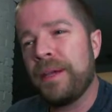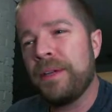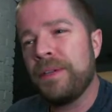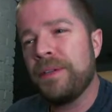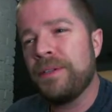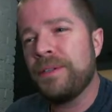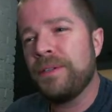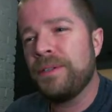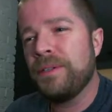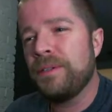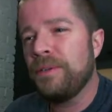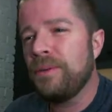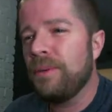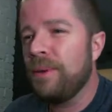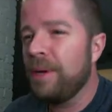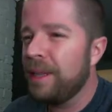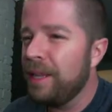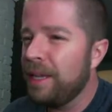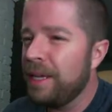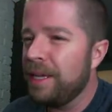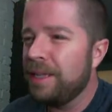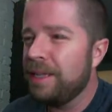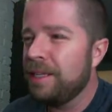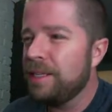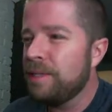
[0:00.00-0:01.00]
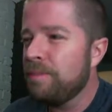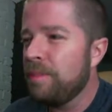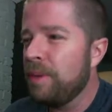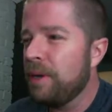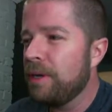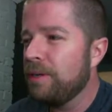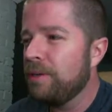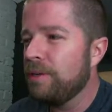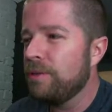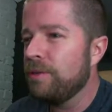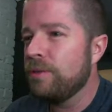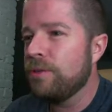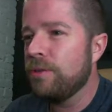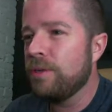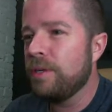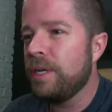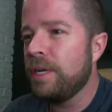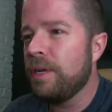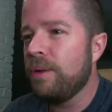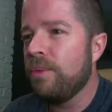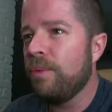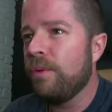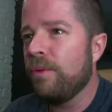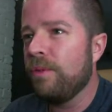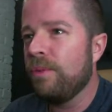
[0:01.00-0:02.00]
Do I like the Spectre Shriek
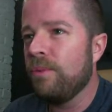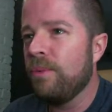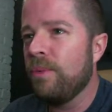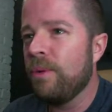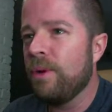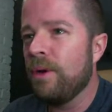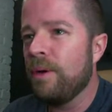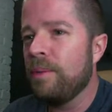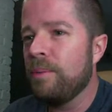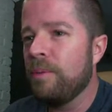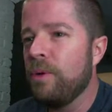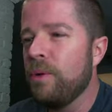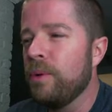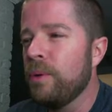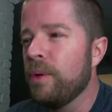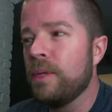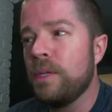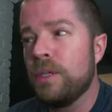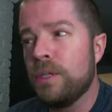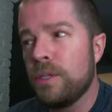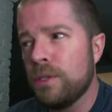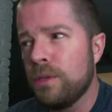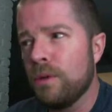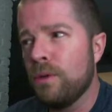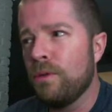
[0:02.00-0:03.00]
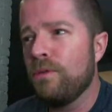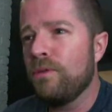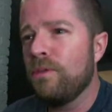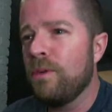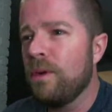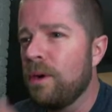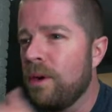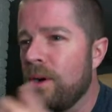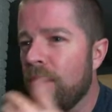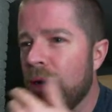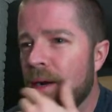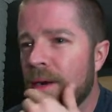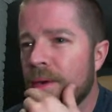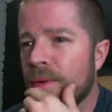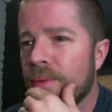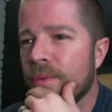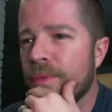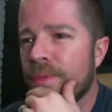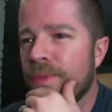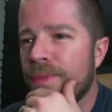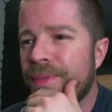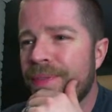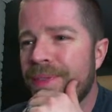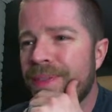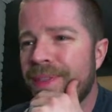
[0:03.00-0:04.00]
with where I'm going so far? I don't
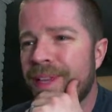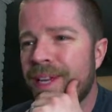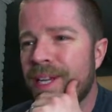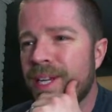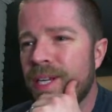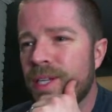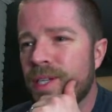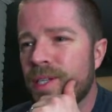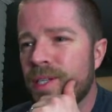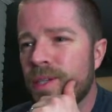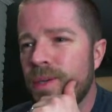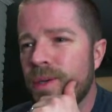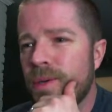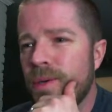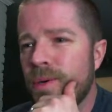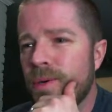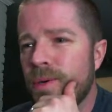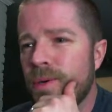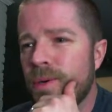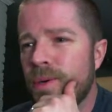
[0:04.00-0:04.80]
think so.